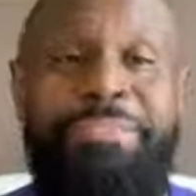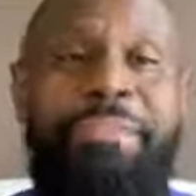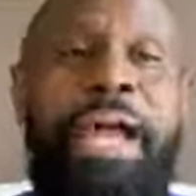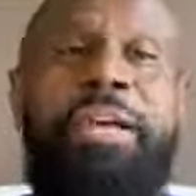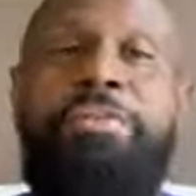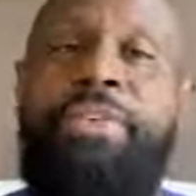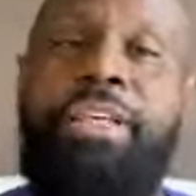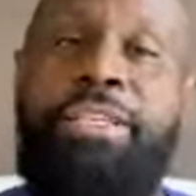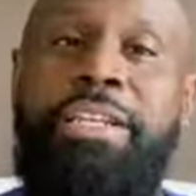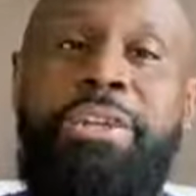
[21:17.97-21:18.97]
Not
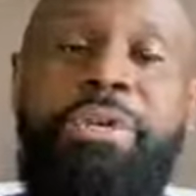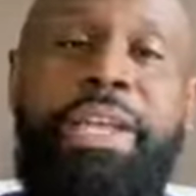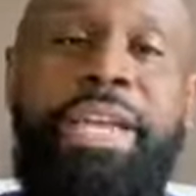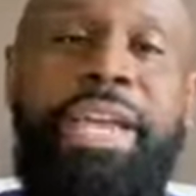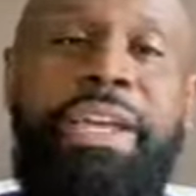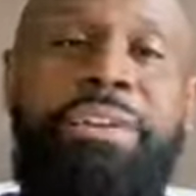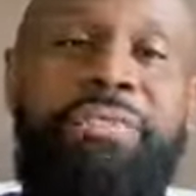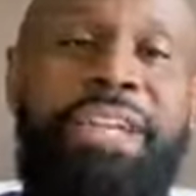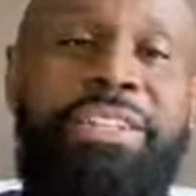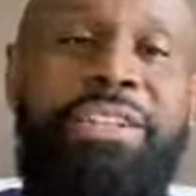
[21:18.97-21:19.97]
confess it and do it again and
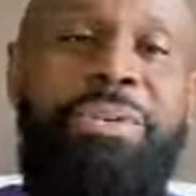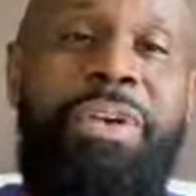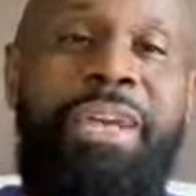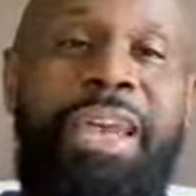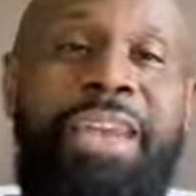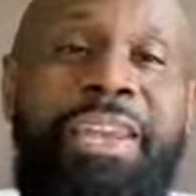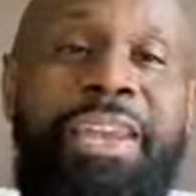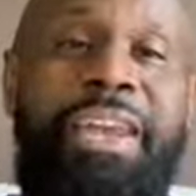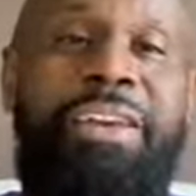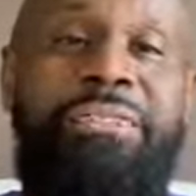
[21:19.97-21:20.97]
confess it and do it again
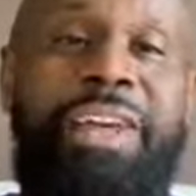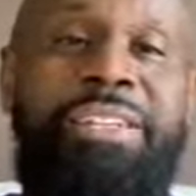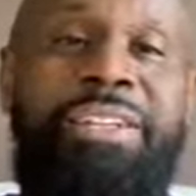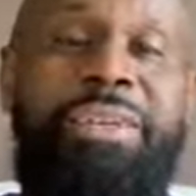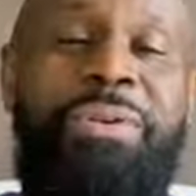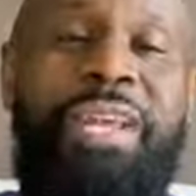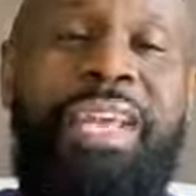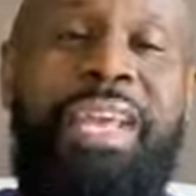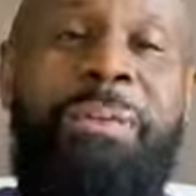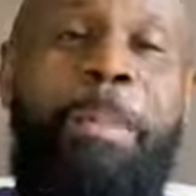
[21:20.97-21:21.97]
and confess it and do it
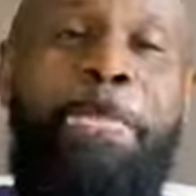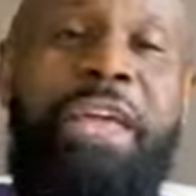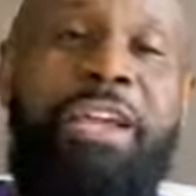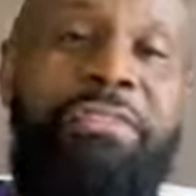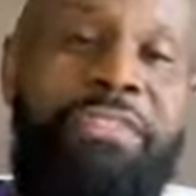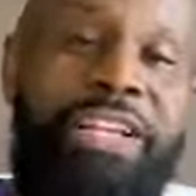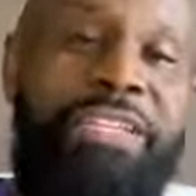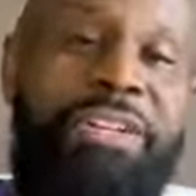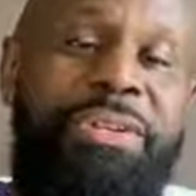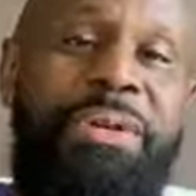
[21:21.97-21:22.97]
again and confess
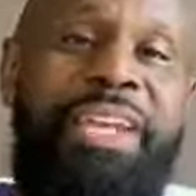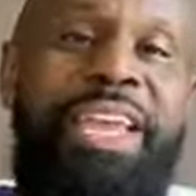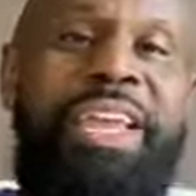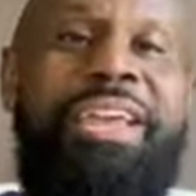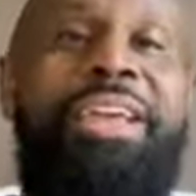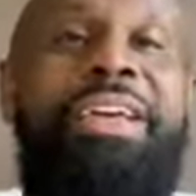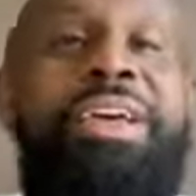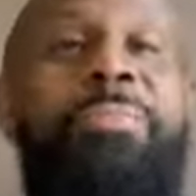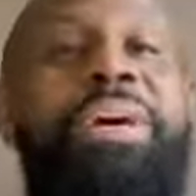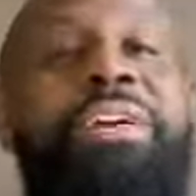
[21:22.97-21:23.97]
it and do it again,
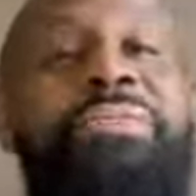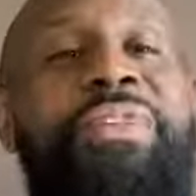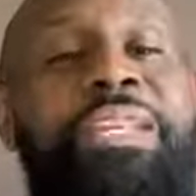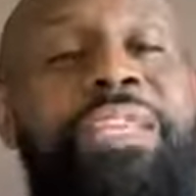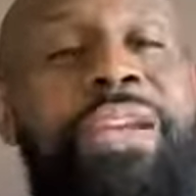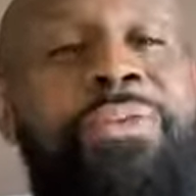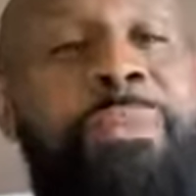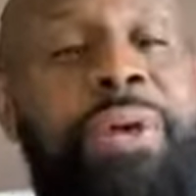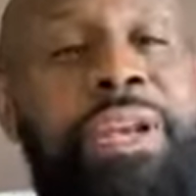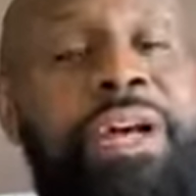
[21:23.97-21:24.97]
but confess it and
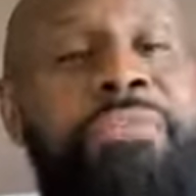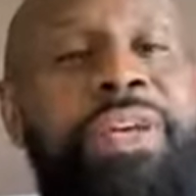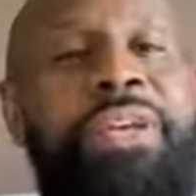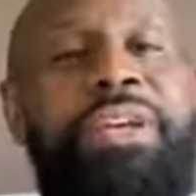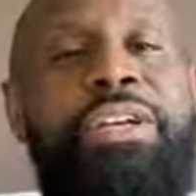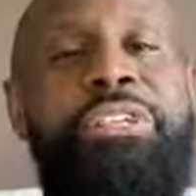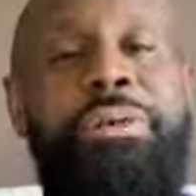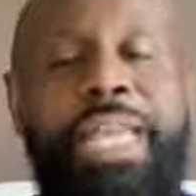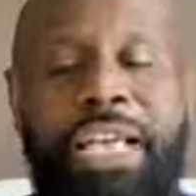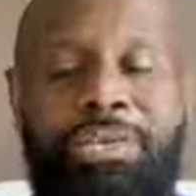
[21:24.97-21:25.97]
repent of it.
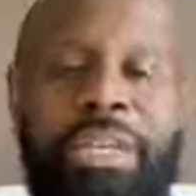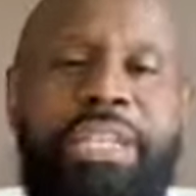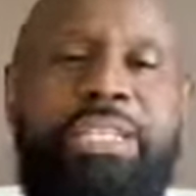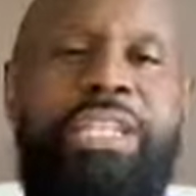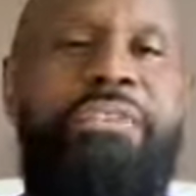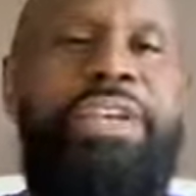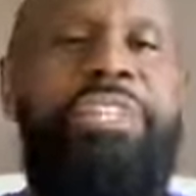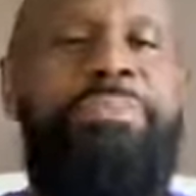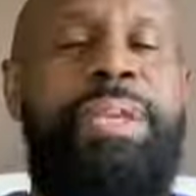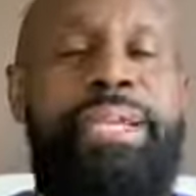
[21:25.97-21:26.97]
So that's what
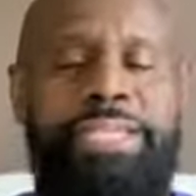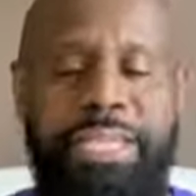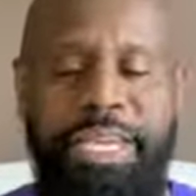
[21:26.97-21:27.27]
lascivious means.